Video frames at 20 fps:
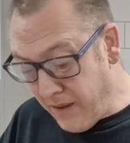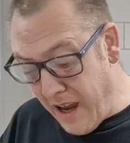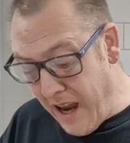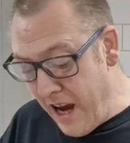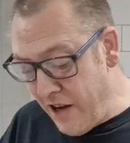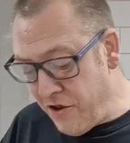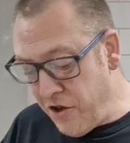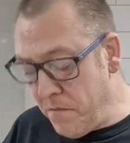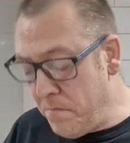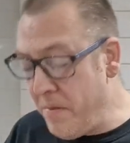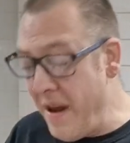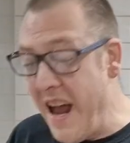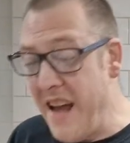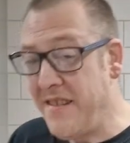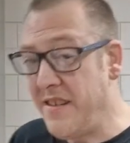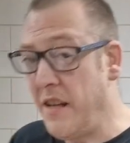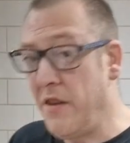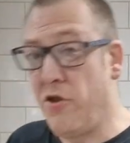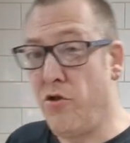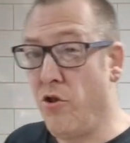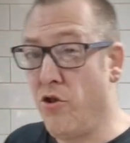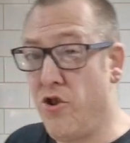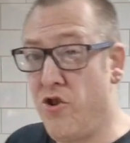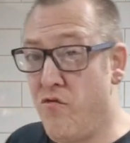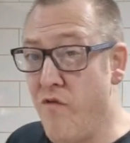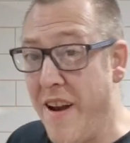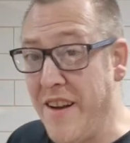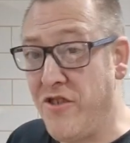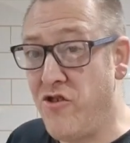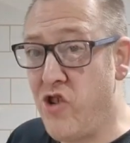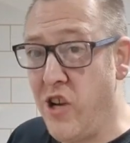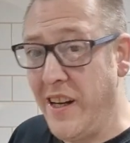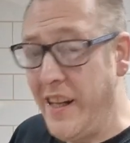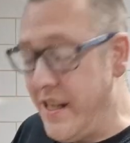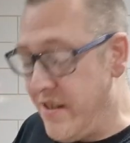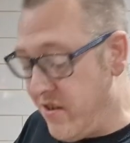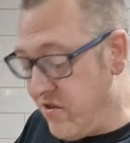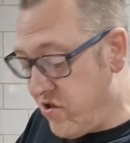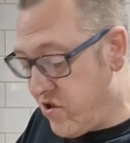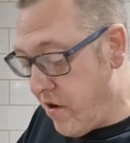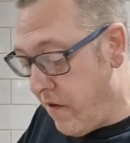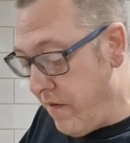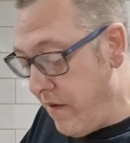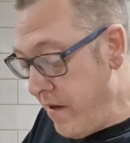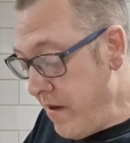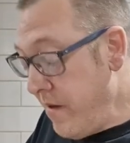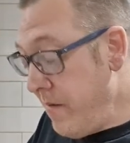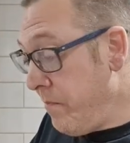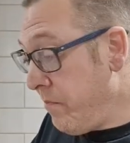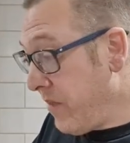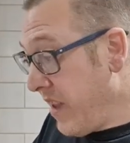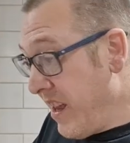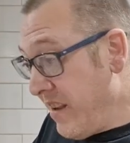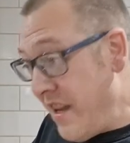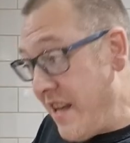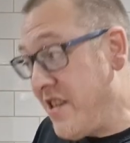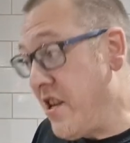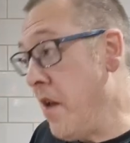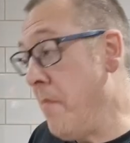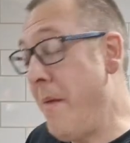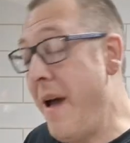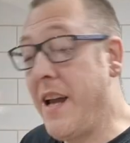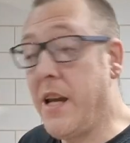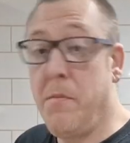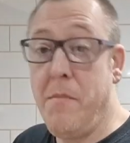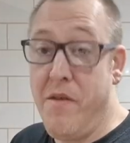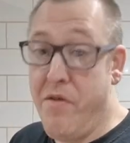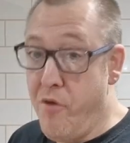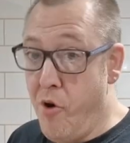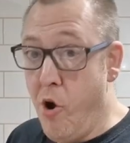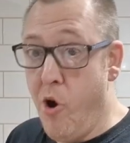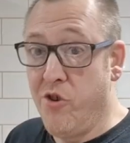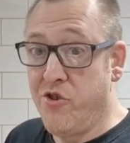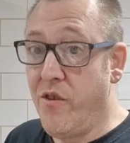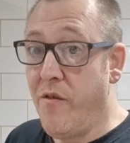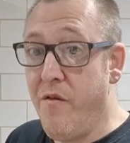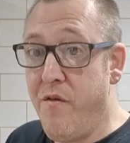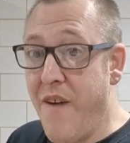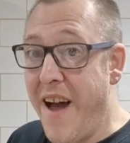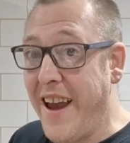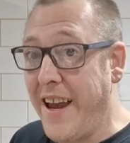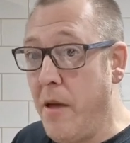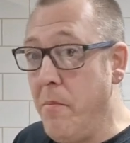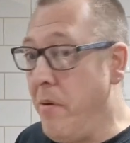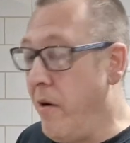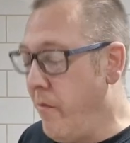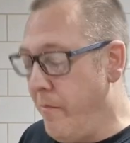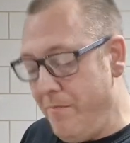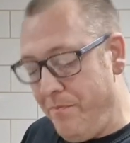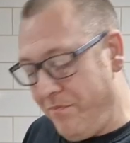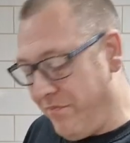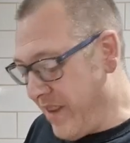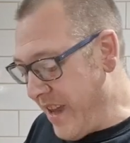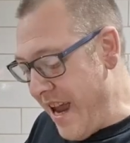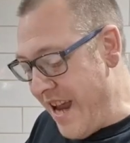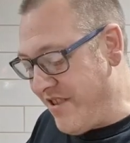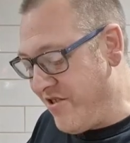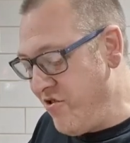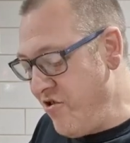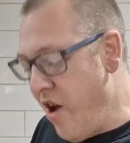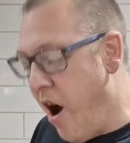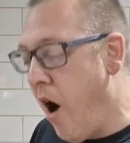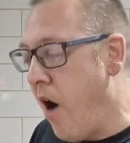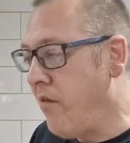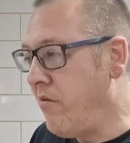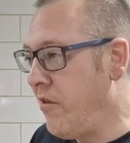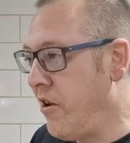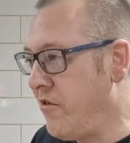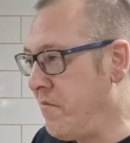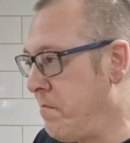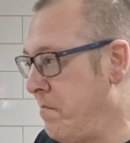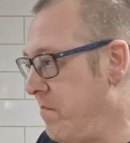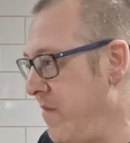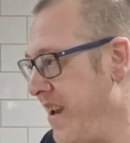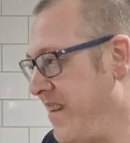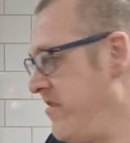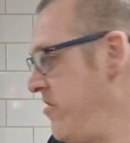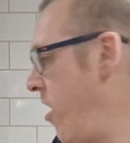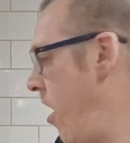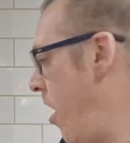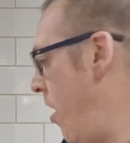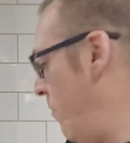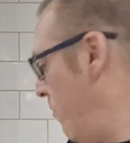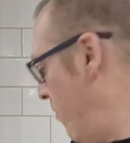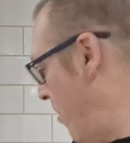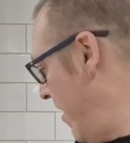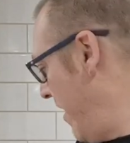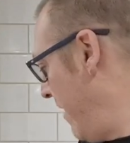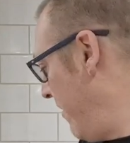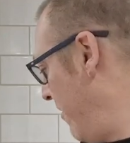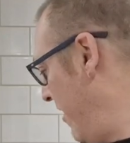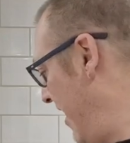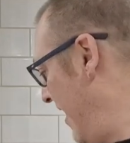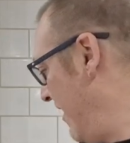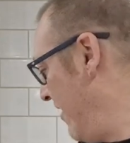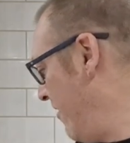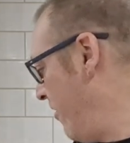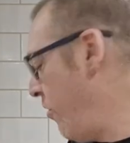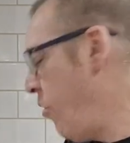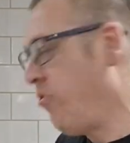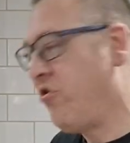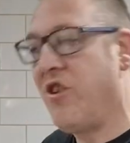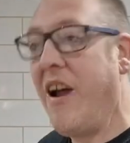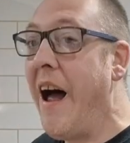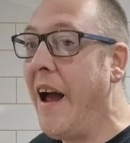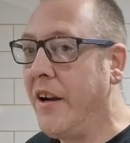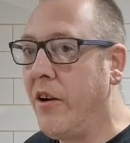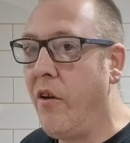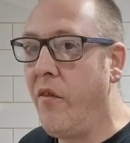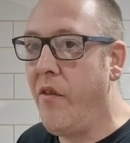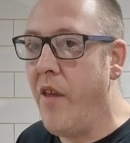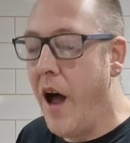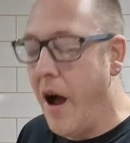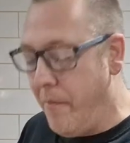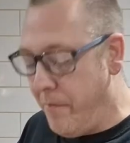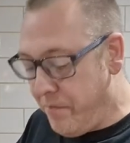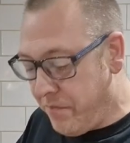It's just basically crushed red chilies and stuff. Listen, the back of my throat's on fire, but it's not what it looks like on that.